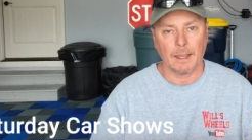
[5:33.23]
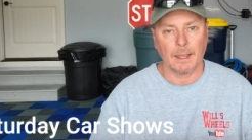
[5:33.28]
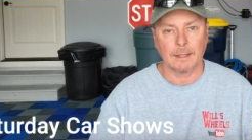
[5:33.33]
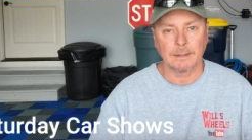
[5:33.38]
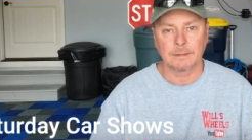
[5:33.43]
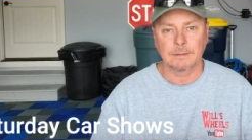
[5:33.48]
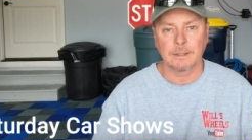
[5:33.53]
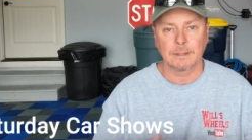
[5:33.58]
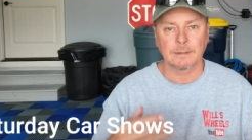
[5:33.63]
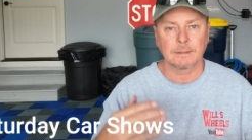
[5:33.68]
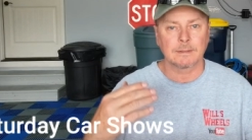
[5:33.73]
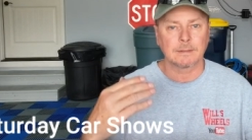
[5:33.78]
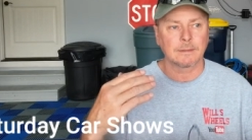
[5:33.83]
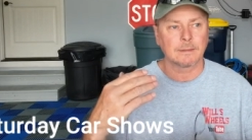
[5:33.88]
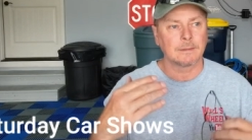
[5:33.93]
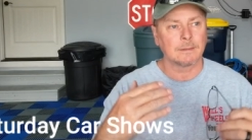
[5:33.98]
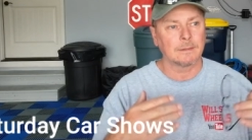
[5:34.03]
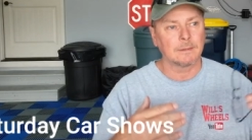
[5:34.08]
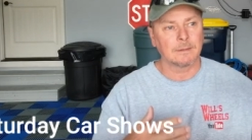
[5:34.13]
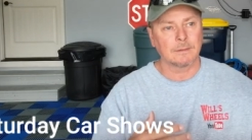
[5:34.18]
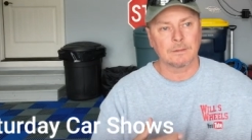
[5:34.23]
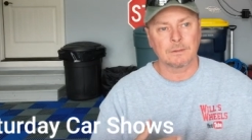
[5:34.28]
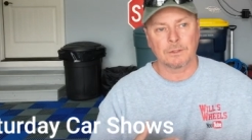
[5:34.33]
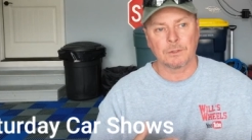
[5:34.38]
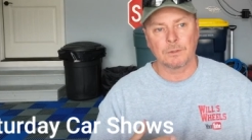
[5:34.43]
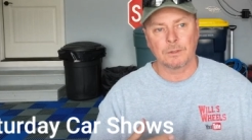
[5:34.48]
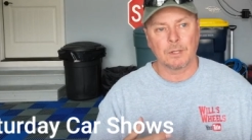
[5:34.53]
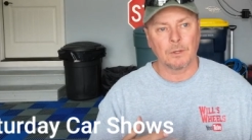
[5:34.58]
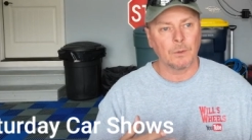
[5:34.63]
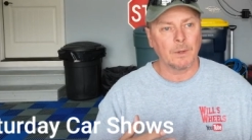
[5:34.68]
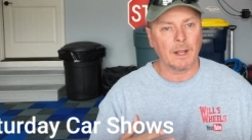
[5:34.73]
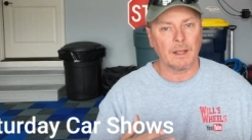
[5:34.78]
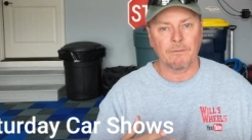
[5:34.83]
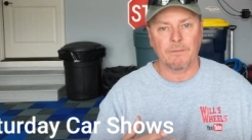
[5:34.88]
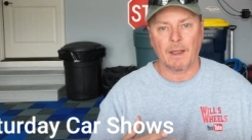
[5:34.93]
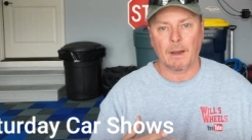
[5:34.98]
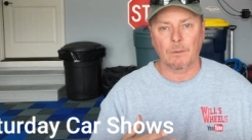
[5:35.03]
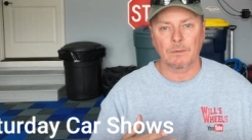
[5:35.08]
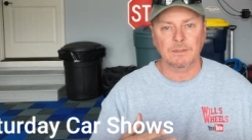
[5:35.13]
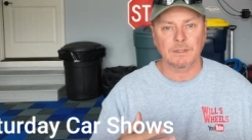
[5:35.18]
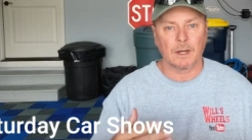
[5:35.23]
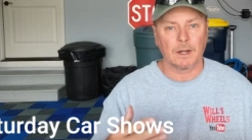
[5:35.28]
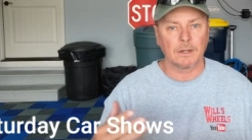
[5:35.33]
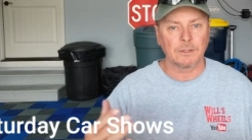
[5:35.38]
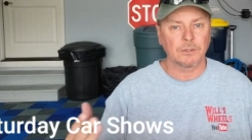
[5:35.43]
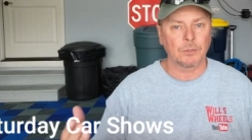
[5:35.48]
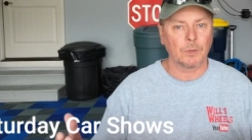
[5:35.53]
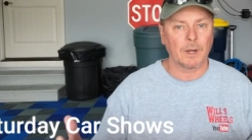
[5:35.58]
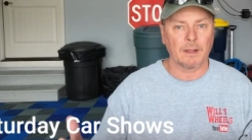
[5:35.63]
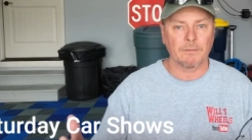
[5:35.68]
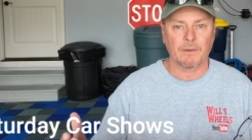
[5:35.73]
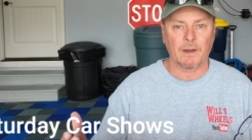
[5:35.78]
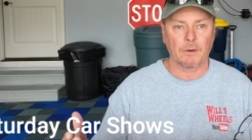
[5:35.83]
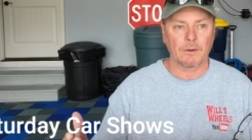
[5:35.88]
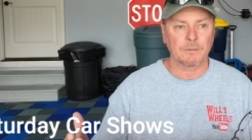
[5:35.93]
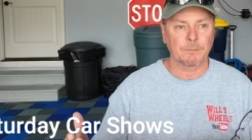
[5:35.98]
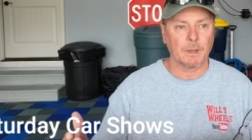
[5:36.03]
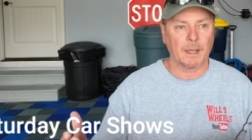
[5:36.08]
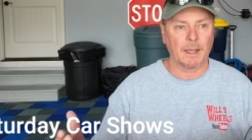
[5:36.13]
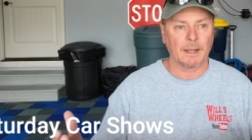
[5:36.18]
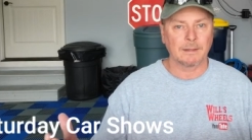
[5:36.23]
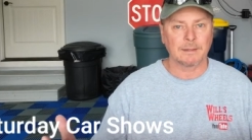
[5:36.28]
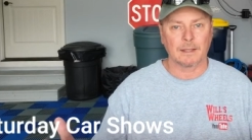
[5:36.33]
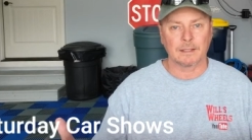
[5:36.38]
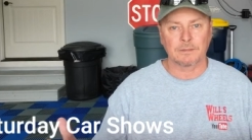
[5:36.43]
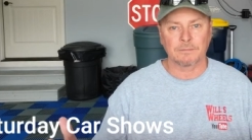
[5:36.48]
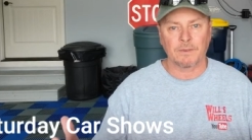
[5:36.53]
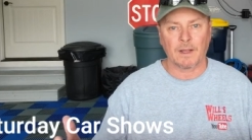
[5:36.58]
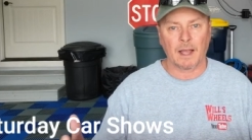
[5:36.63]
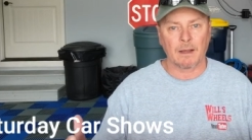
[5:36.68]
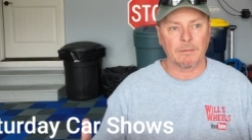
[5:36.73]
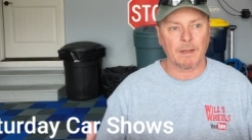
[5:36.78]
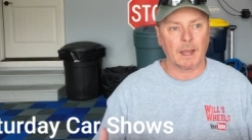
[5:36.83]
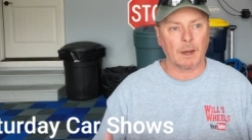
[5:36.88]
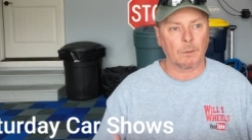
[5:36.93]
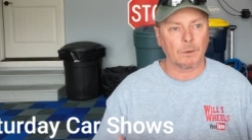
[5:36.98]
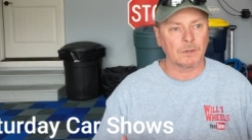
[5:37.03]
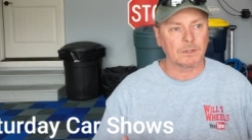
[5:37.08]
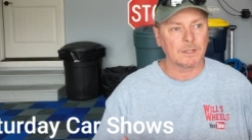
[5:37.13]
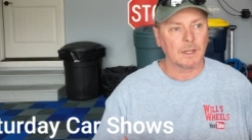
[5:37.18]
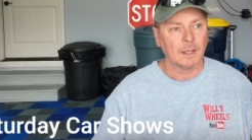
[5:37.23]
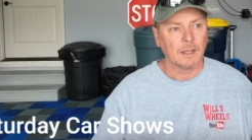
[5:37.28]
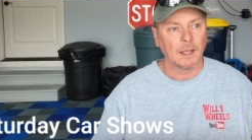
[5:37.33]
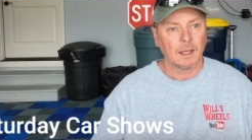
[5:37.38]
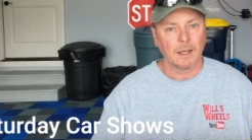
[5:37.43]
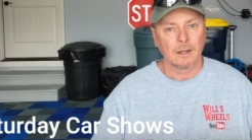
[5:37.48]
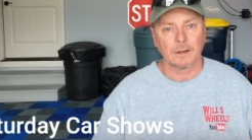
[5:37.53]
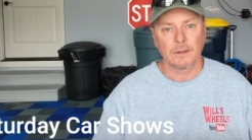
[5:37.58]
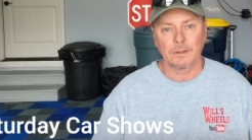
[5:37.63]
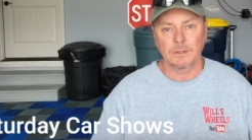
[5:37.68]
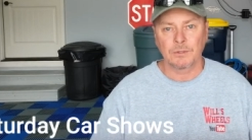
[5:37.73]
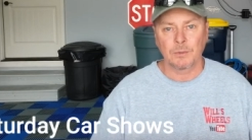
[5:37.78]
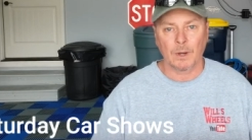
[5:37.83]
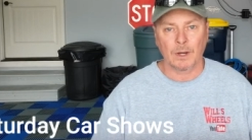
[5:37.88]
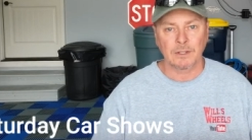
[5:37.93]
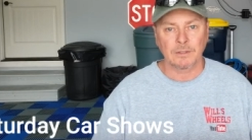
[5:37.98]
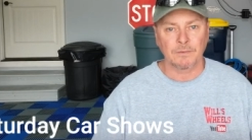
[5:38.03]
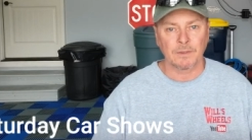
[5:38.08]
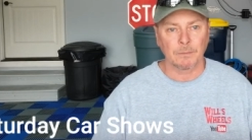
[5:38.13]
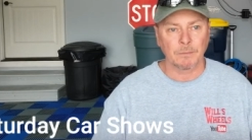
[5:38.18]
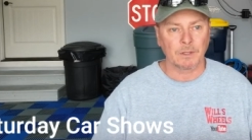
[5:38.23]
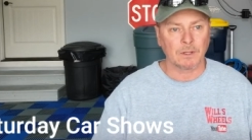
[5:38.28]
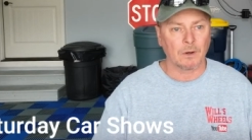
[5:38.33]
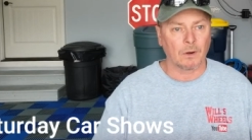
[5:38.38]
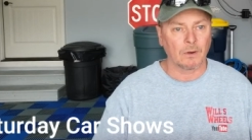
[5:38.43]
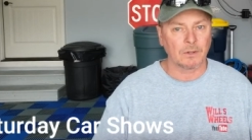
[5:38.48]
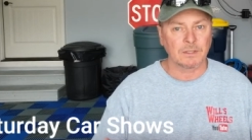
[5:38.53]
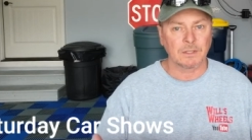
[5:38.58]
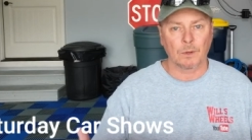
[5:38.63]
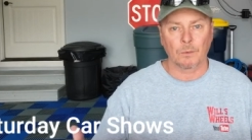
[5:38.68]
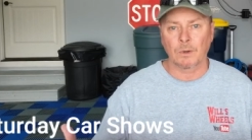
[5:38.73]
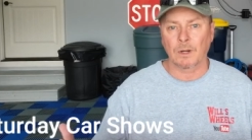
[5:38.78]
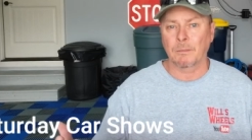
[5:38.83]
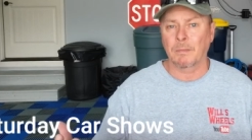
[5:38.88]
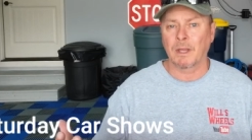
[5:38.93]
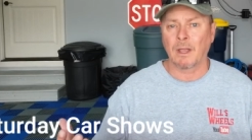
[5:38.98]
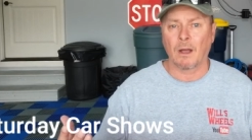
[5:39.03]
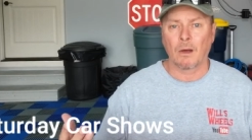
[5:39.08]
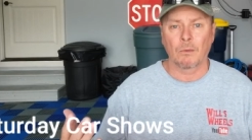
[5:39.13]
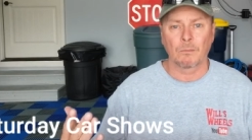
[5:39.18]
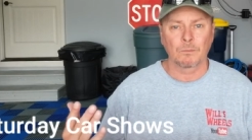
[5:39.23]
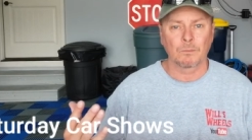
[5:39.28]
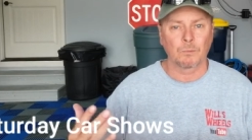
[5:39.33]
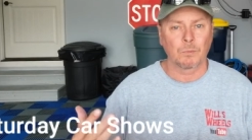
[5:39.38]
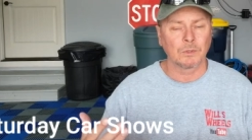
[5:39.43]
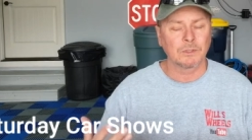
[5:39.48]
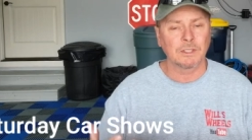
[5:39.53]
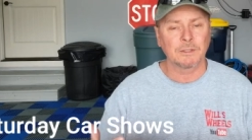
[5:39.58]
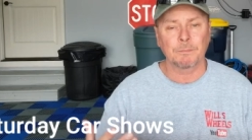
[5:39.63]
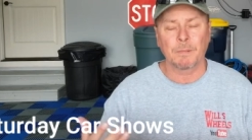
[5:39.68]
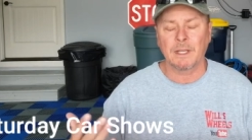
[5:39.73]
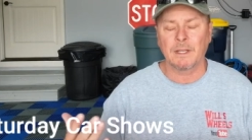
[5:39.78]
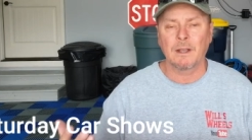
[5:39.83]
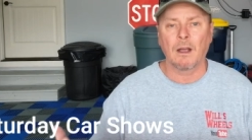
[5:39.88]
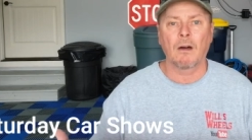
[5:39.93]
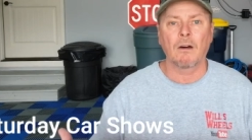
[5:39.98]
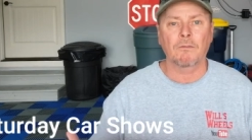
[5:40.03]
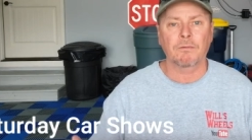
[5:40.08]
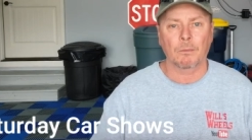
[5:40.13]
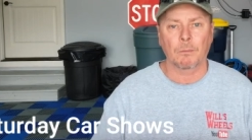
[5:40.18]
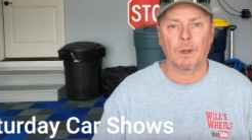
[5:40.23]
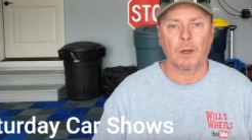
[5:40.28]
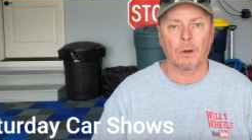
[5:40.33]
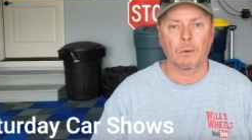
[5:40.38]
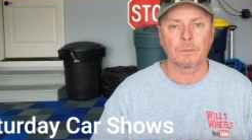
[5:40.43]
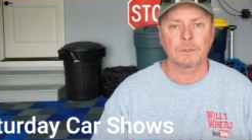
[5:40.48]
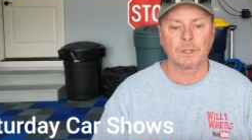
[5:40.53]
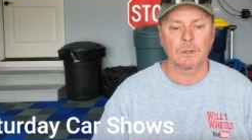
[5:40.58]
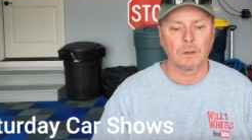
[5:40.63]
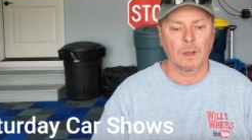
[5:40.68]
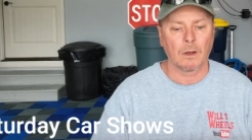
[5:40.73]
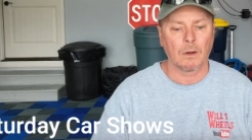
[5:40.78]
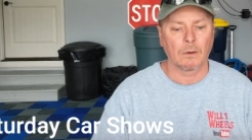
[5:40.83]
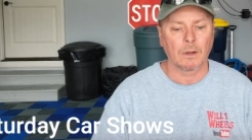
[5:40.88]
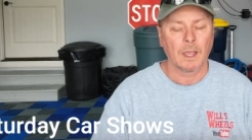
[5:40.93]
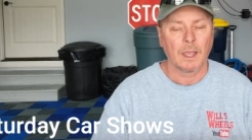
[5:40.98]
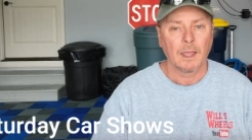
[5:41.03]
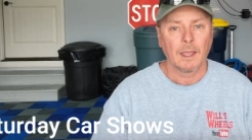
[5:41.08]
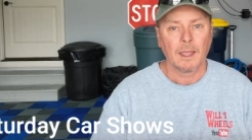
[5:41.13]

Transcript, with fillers: it's just two and a half hours there, two and a half hours back. That's five hours. Another two hours to film the car show. We're going to be home. We'll just be gone from home too long.